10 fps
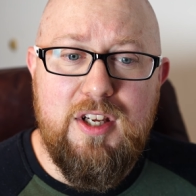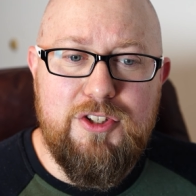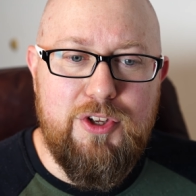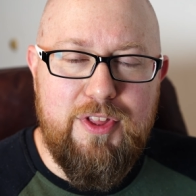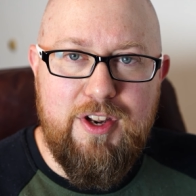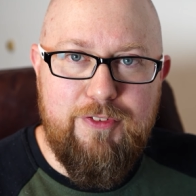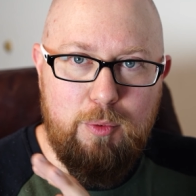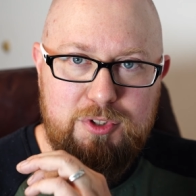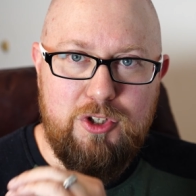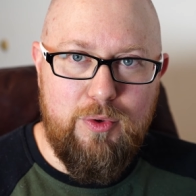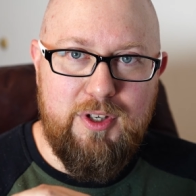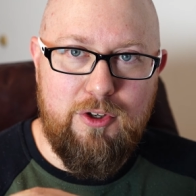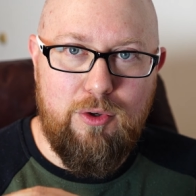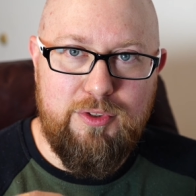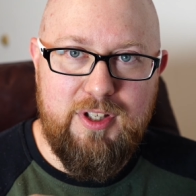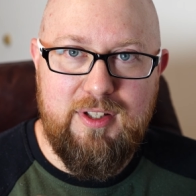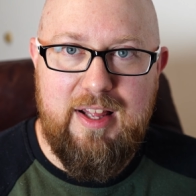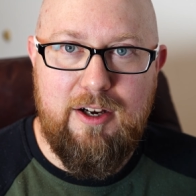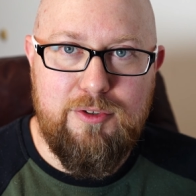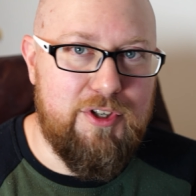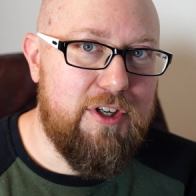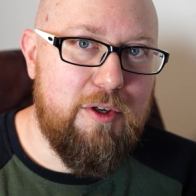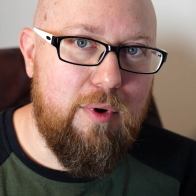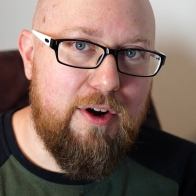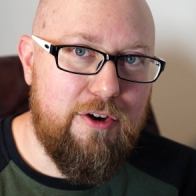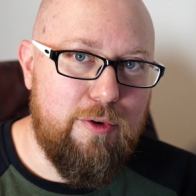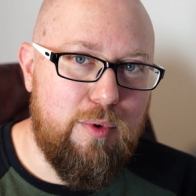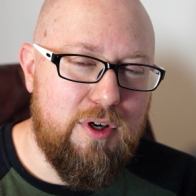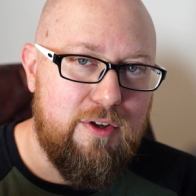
so that if it was going to only allow dirty water to work,